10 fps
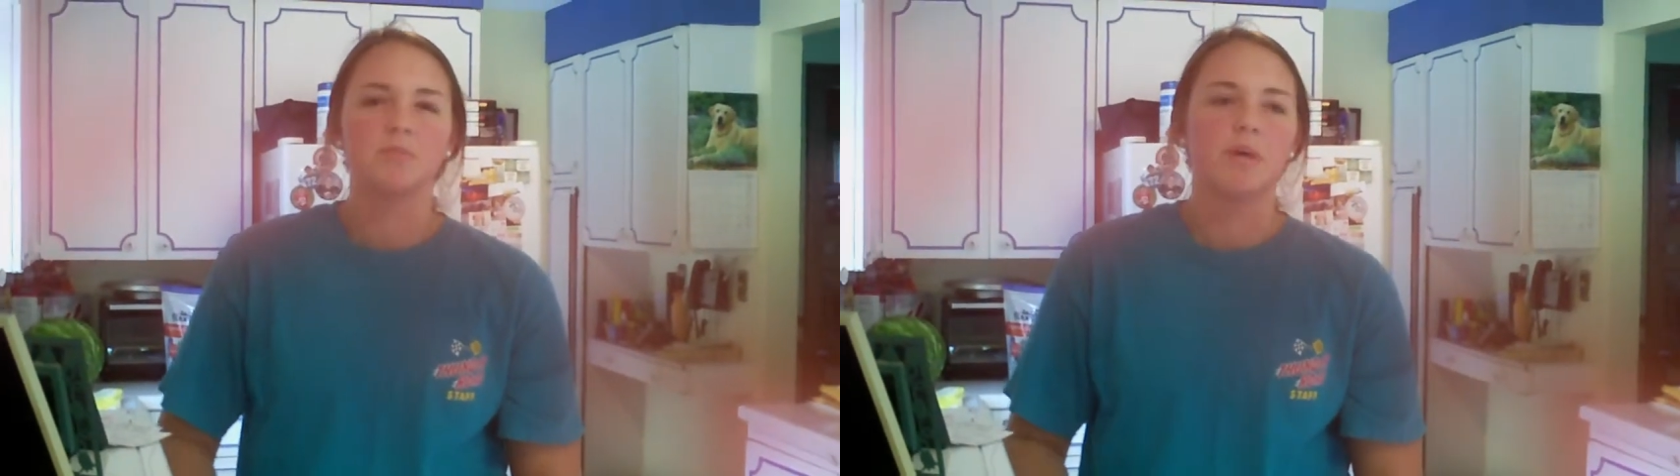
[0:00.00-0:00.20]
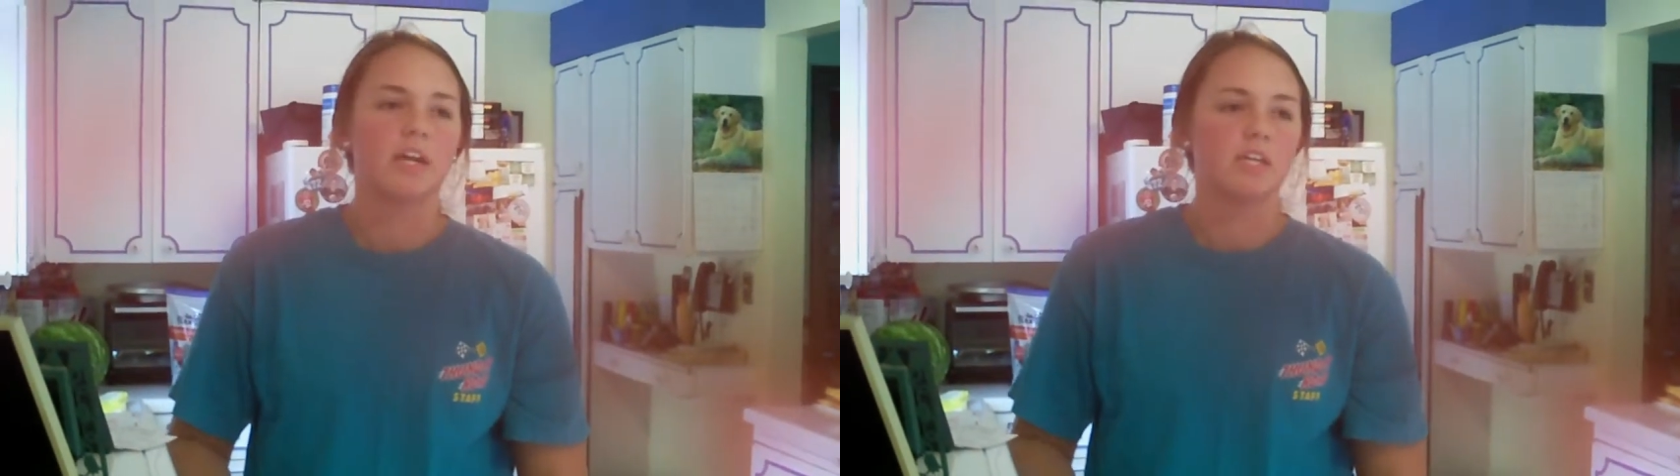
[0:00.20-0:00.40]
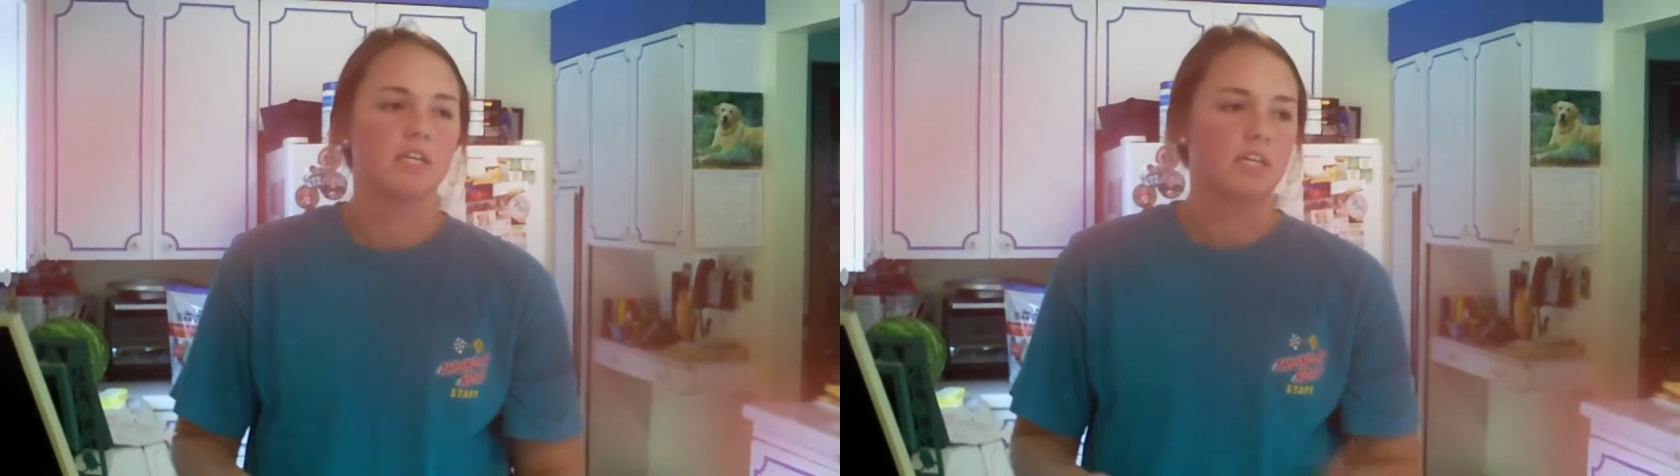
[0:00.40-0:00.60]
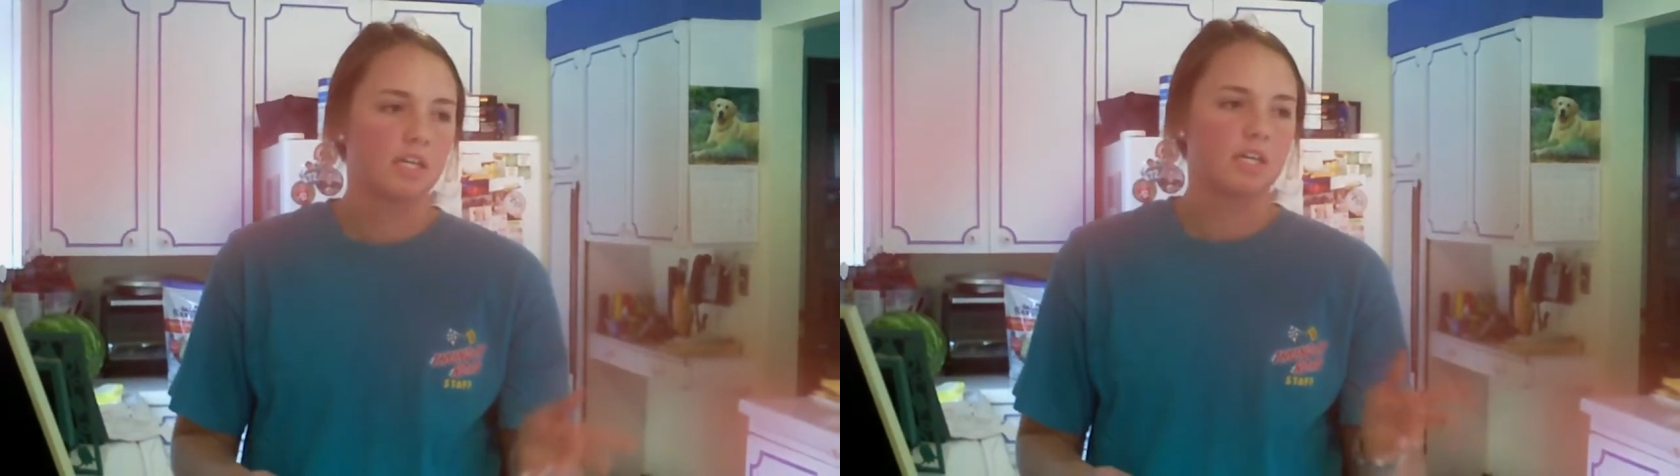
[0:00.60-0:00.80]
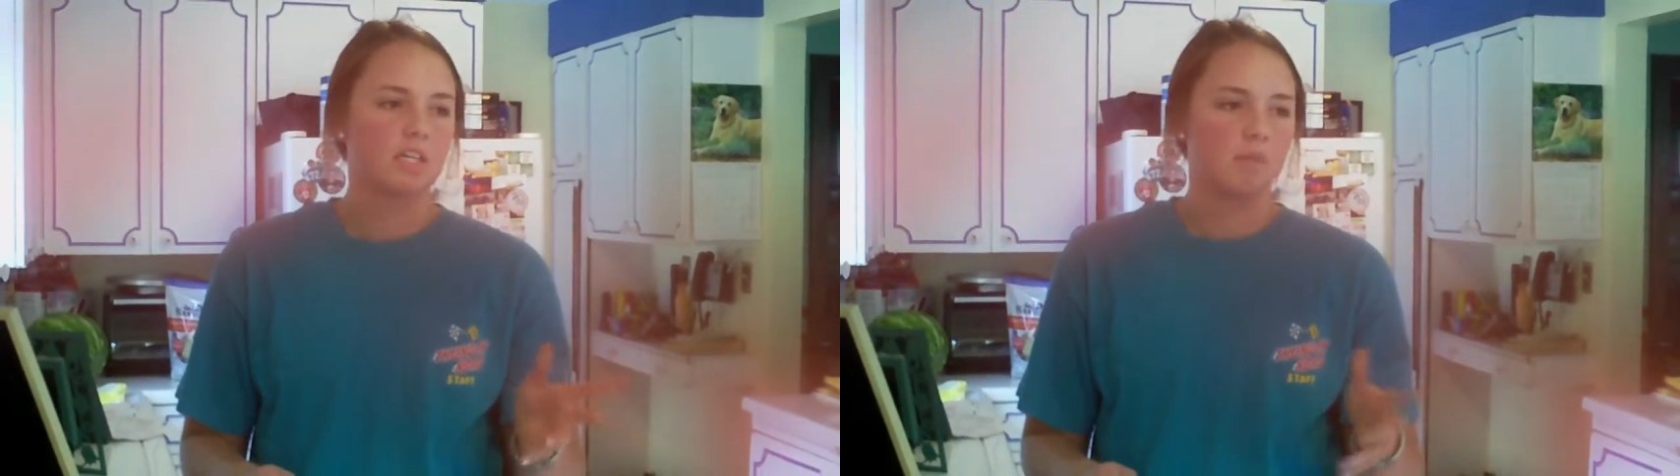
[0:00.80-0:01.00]
your batter can get
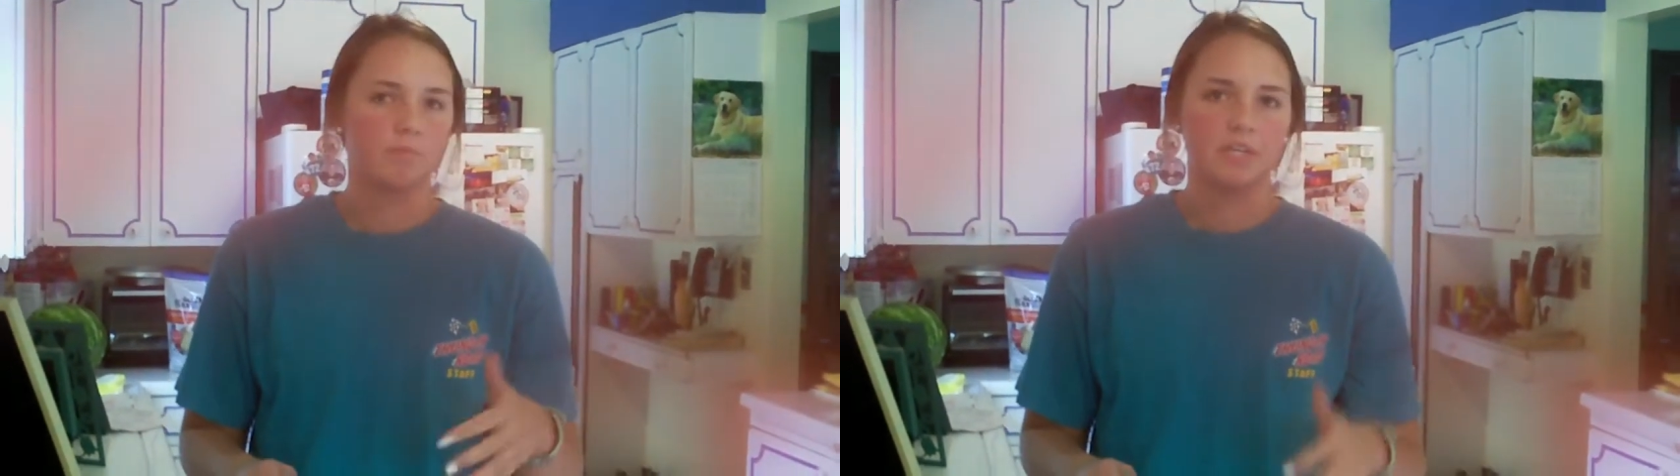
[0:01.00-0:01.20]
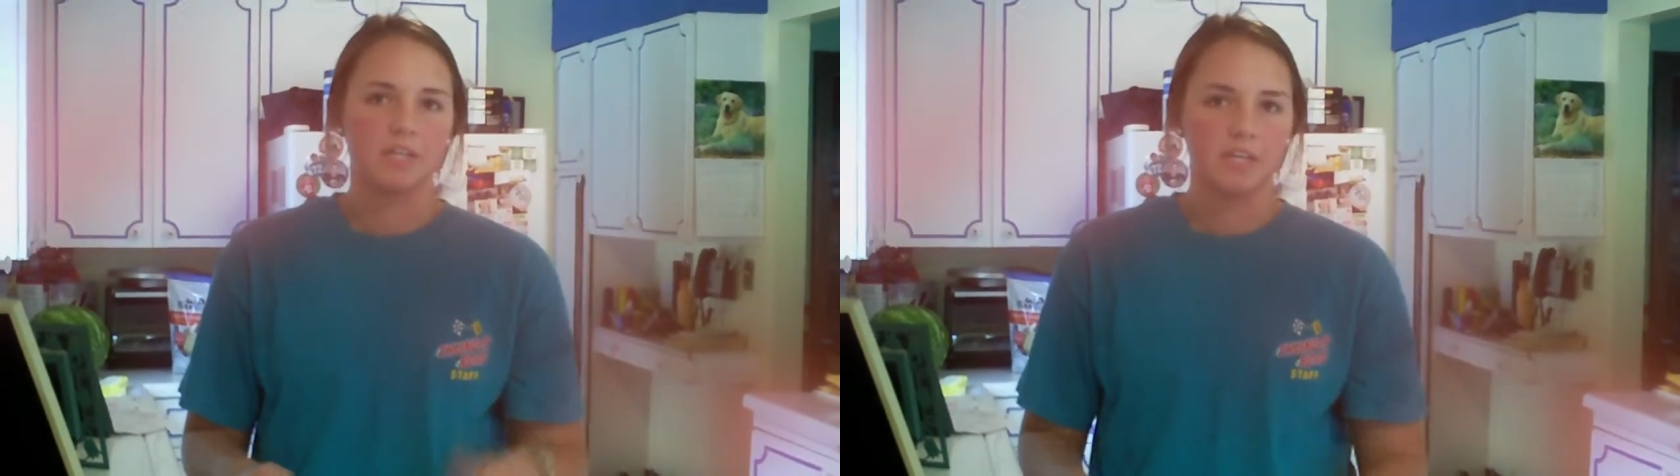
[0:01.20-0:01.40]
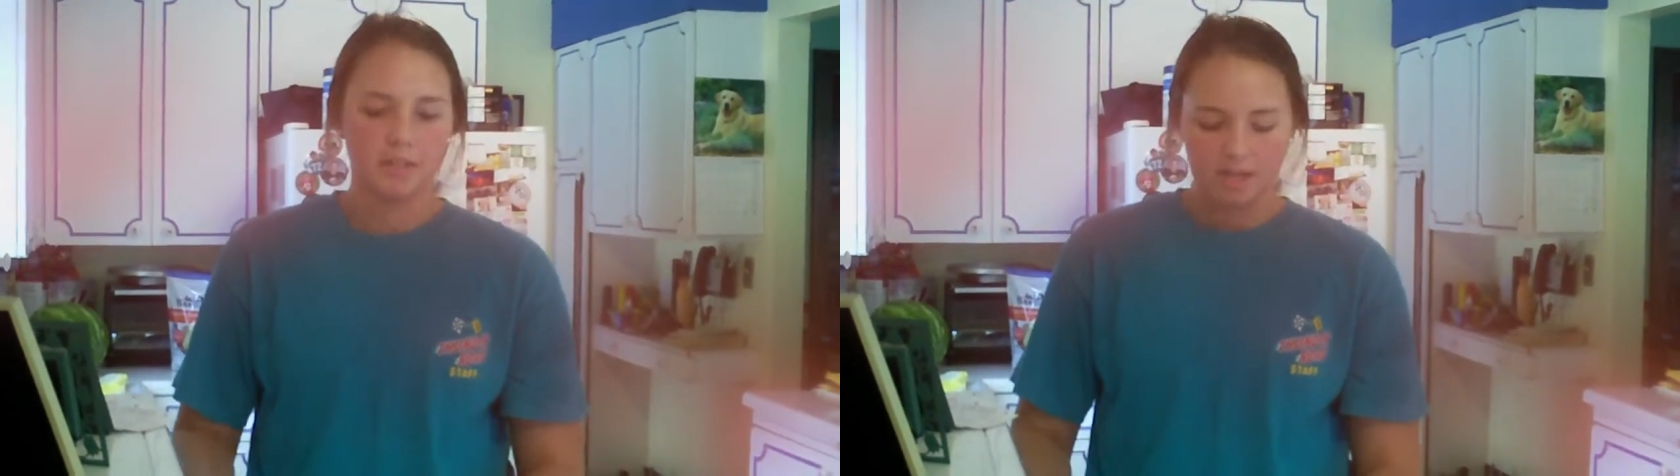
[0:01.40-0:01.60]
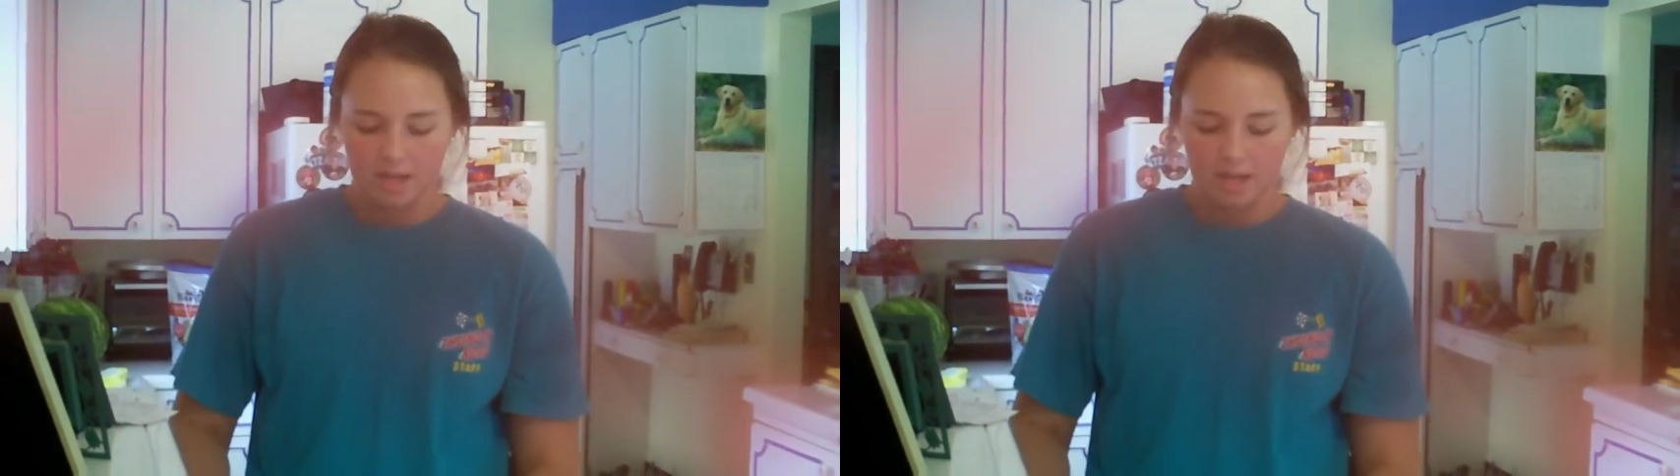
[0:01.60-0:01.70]
like clumpy,